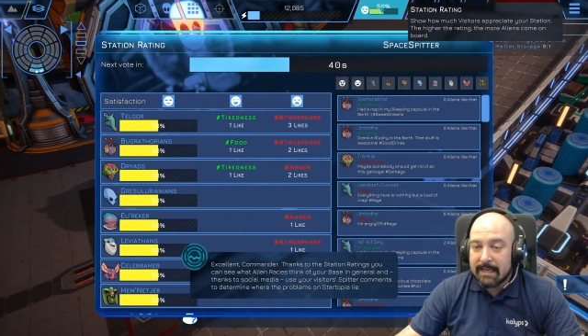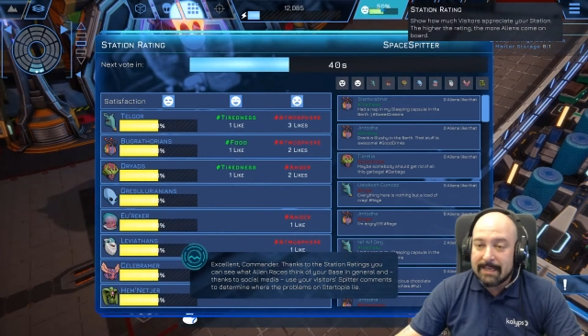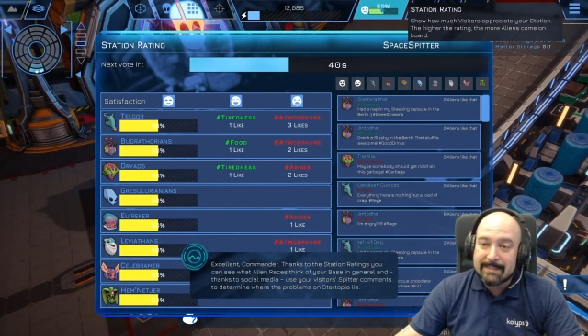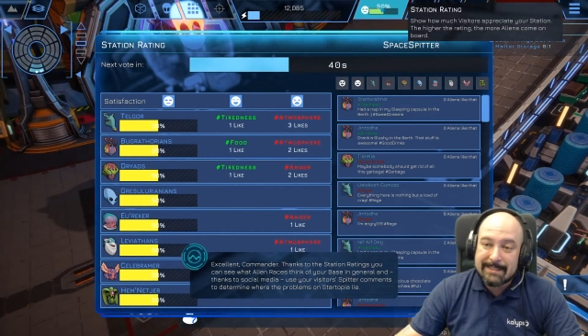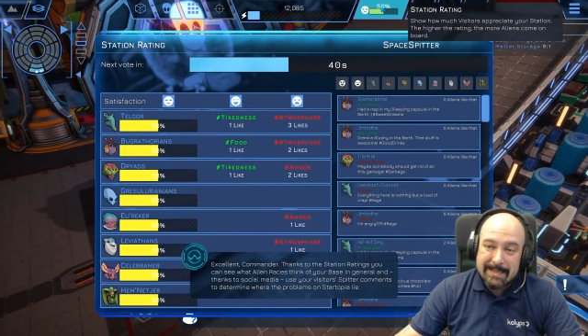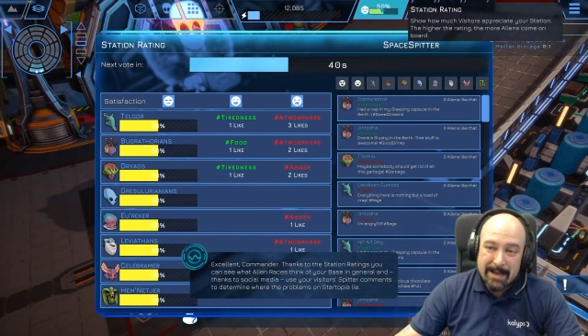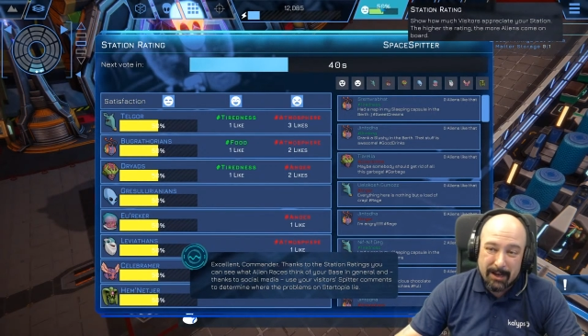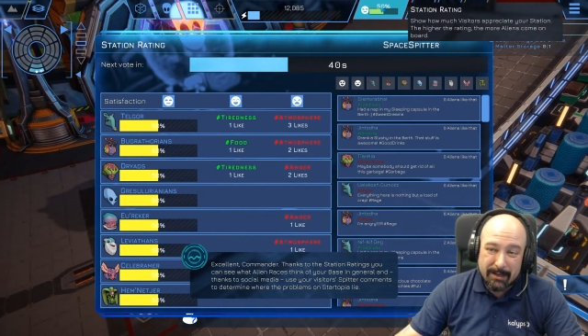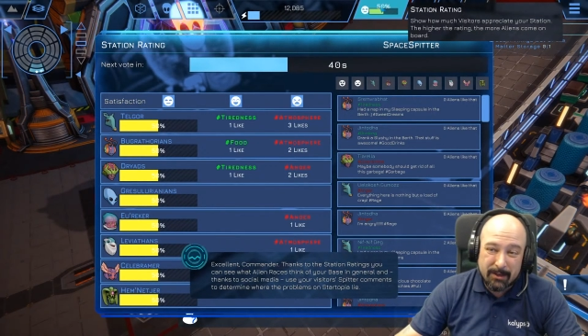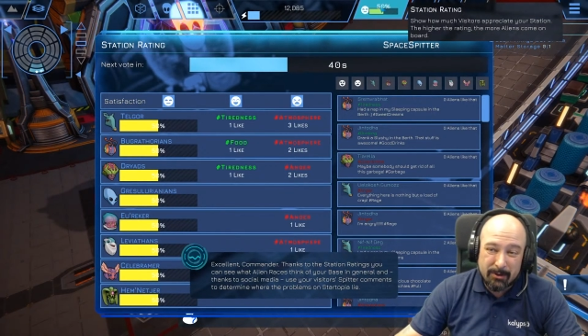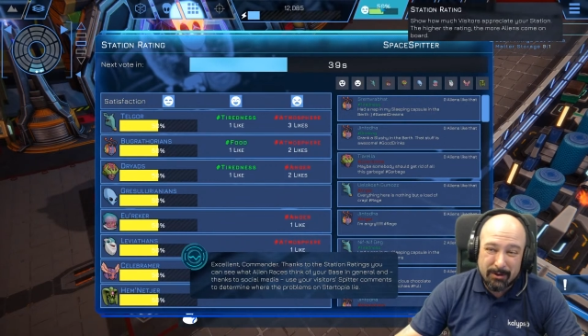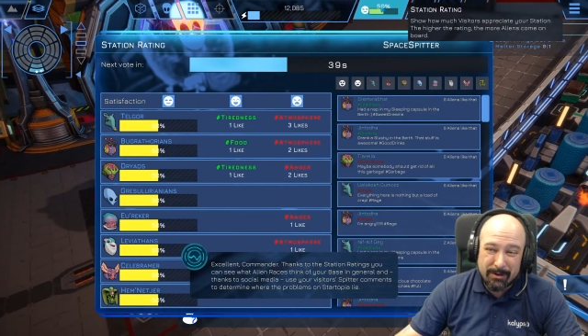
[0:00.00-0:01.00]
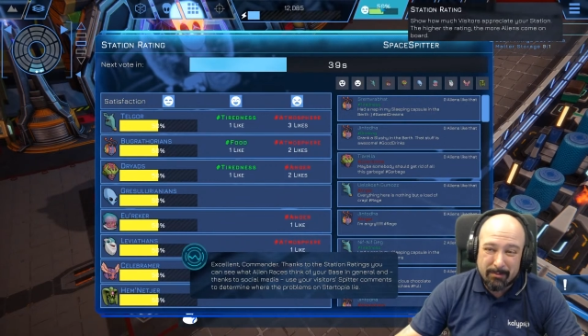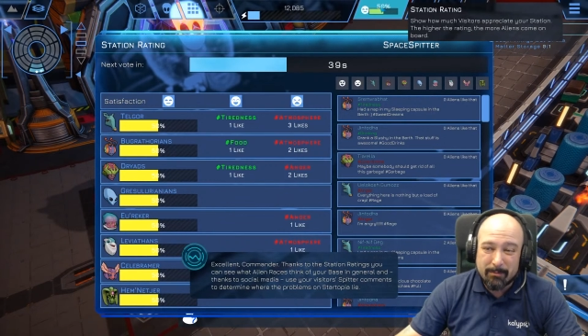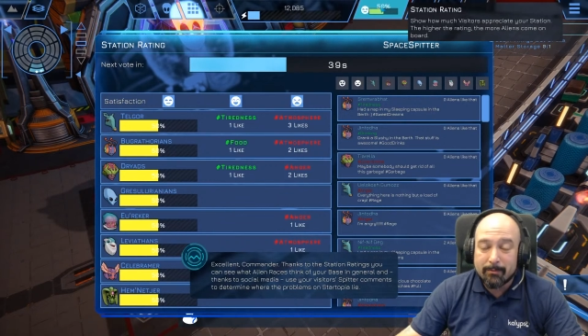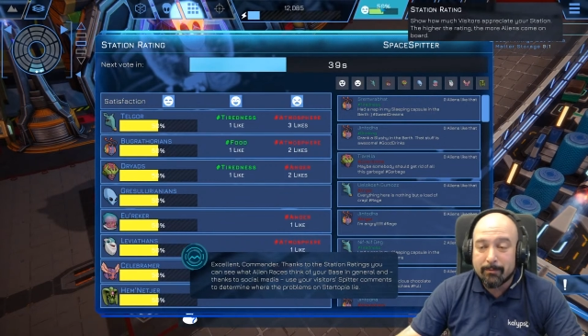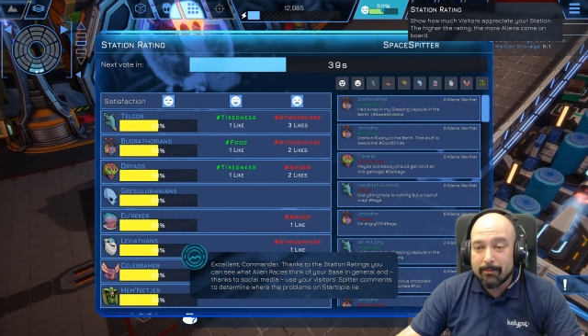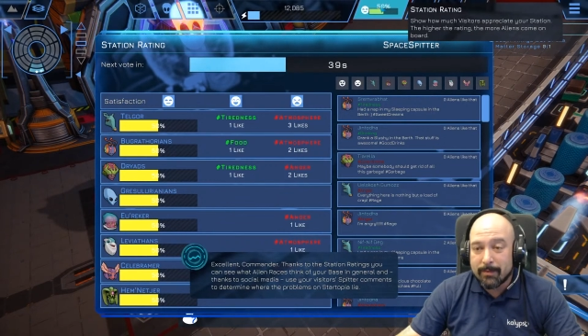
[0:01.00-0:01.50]
It's not good,
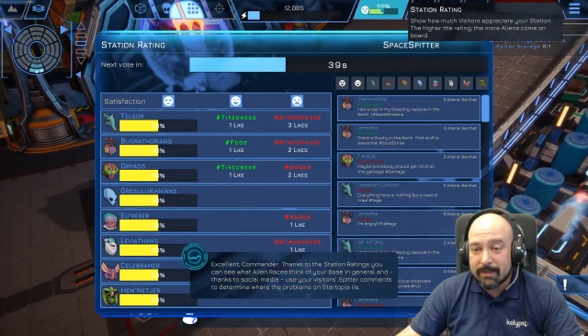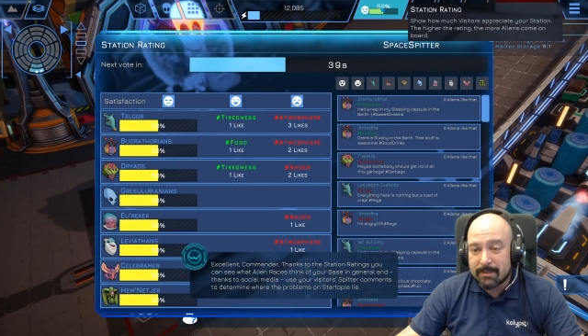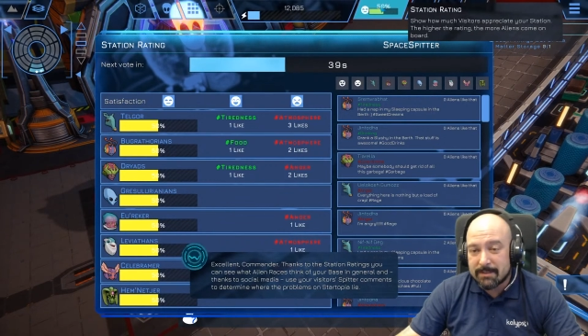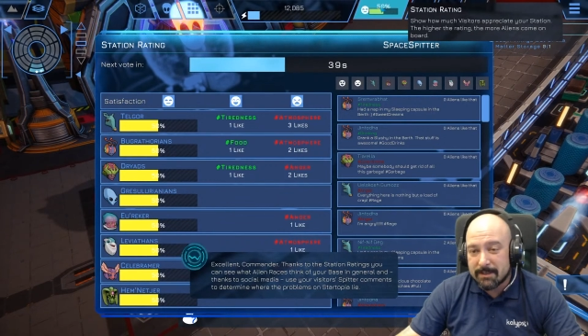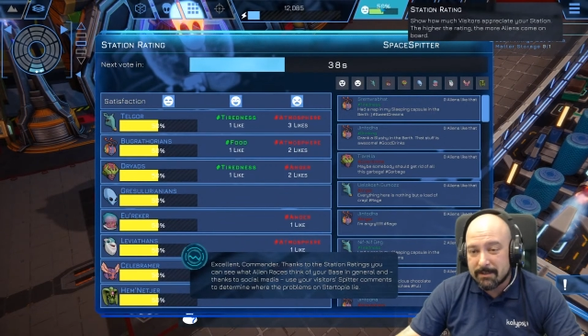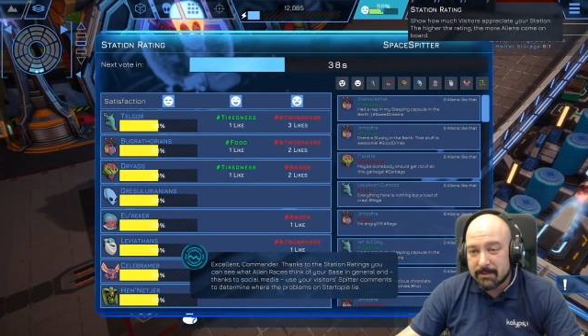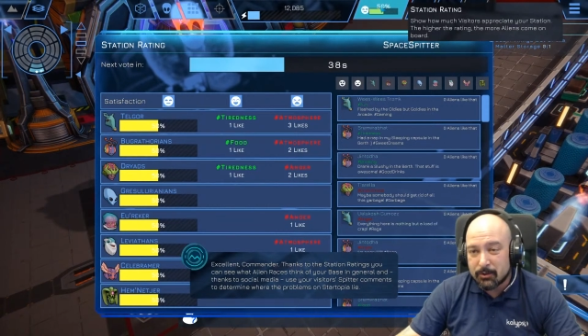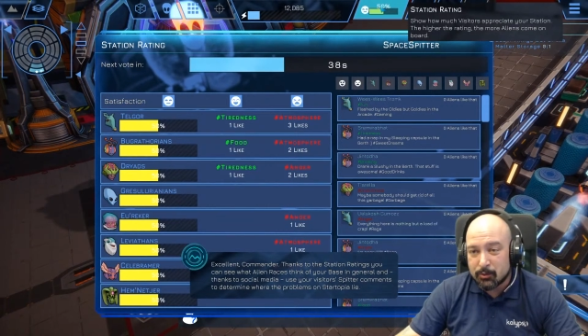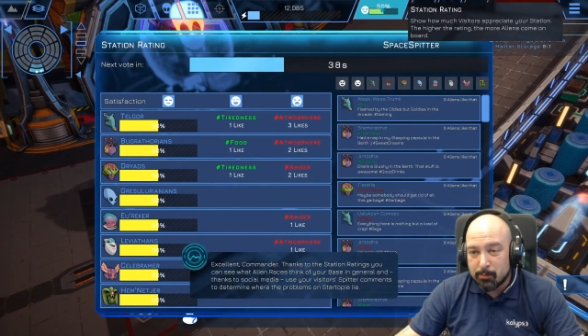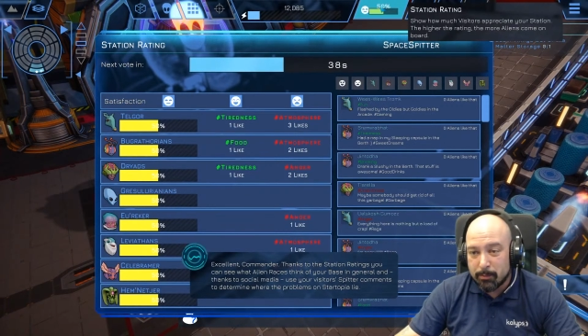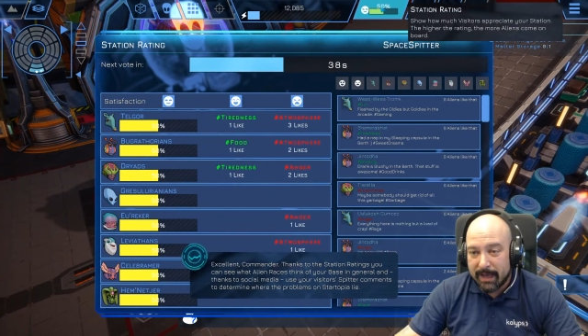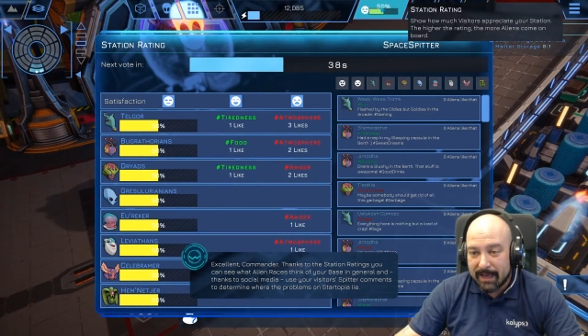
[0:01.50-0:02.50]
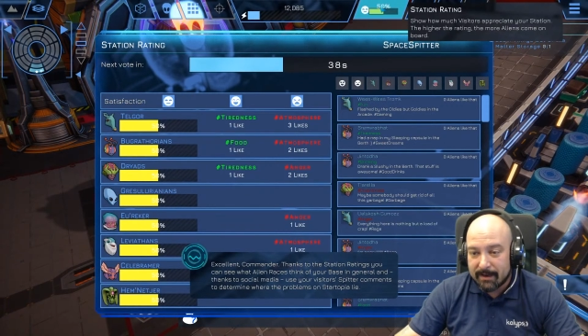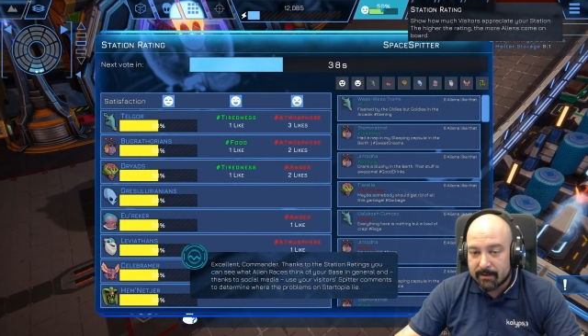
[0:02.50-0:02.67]
but it's not too bad